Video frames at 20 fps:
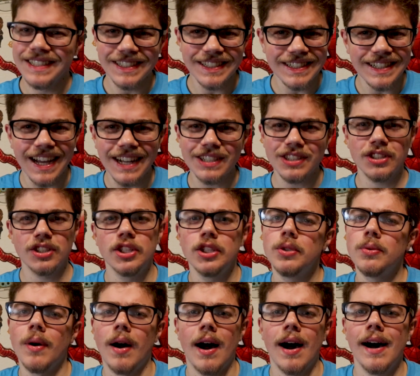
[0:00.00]
not
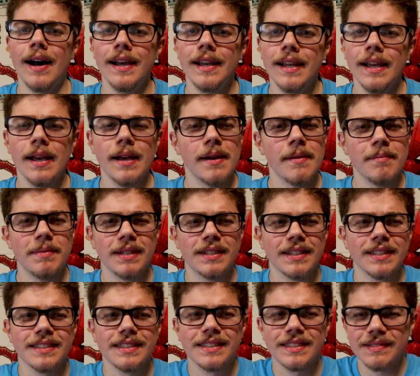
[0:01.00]
too high,
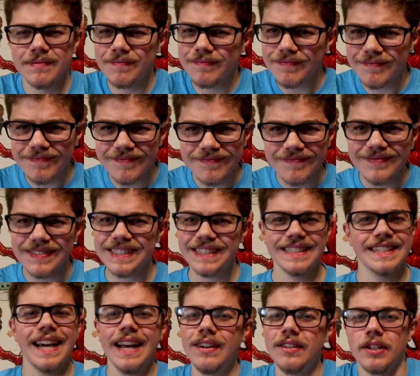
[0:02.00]
because,
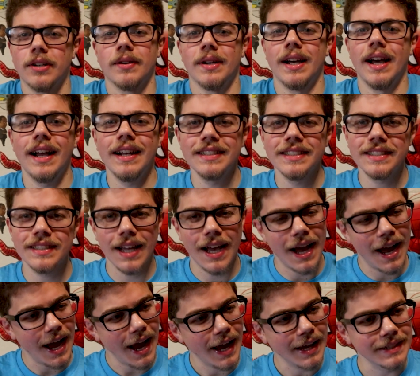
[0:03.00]
I don't know,
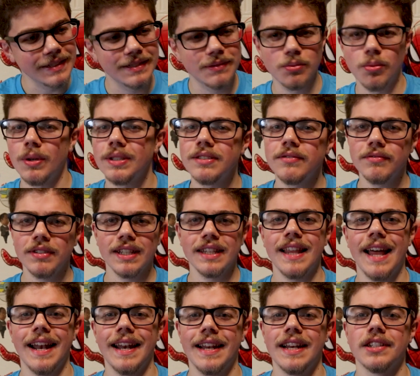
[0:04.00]
I wasn't really
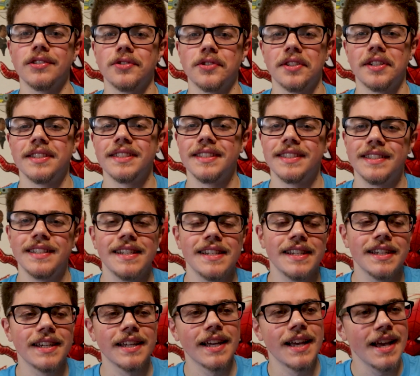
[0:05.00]
that interested in
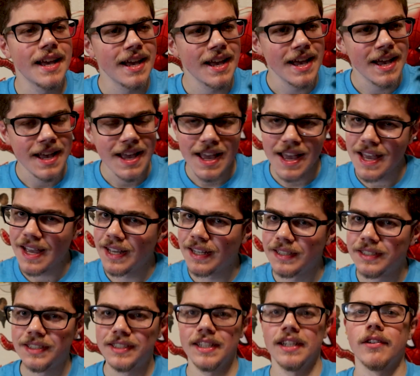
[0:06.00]
seeing a
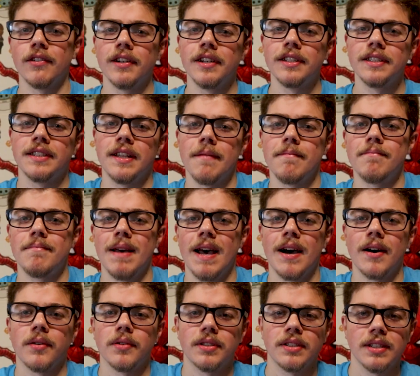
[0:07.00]
series
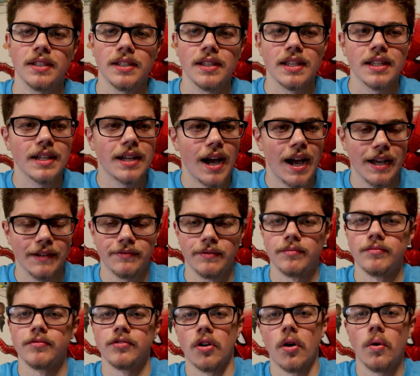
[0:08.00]
about the guy
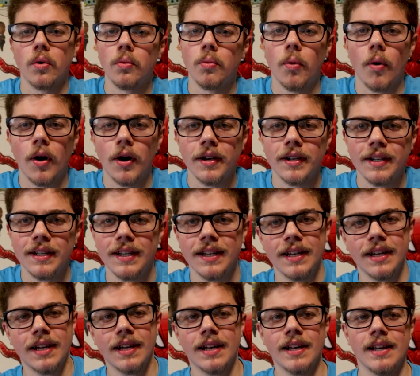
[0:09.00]
from Rogue One.
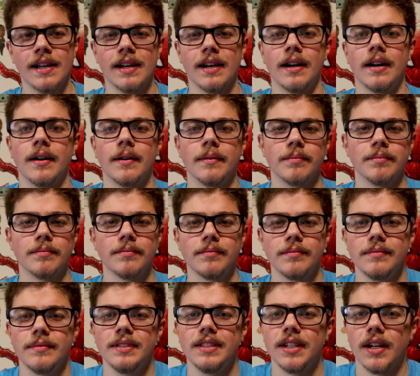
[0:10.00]
I
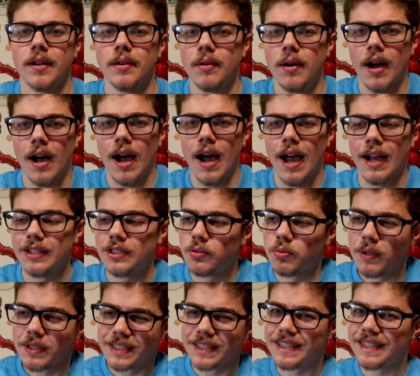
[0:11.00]
just
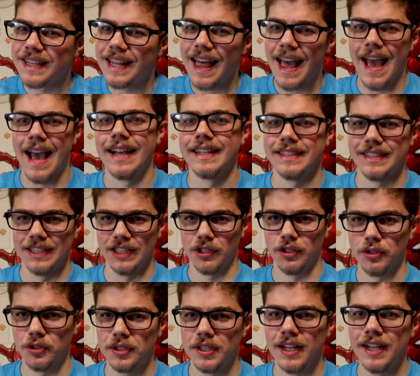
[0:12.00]
wasn't as
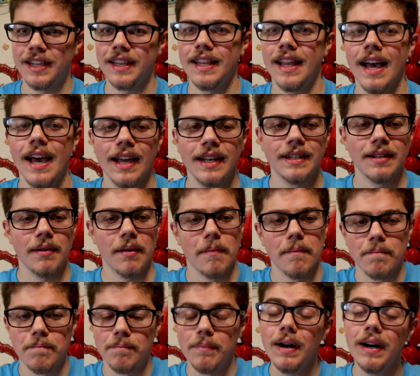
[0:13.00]
interested in that,
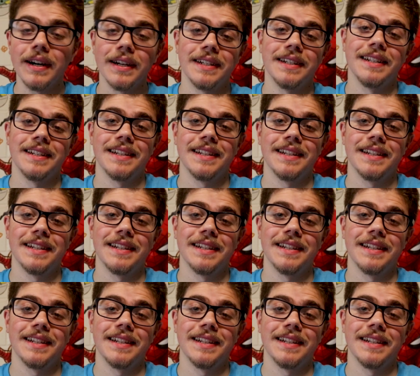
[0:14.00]
but